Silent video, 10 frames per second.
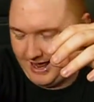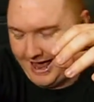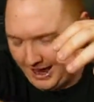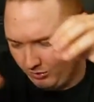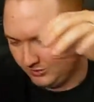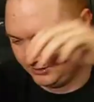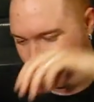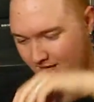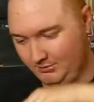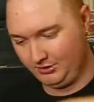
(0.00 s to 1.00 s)
hours of
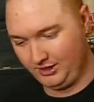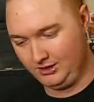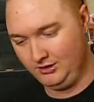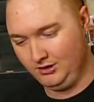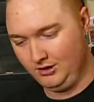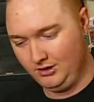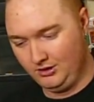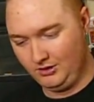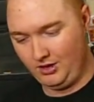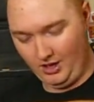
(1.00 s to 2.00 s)
gameplay.
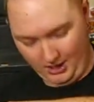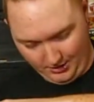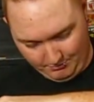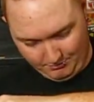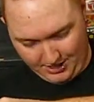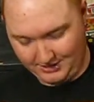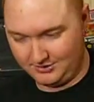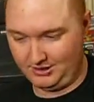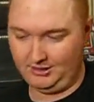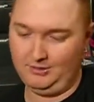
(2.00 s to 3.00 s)
Amazing.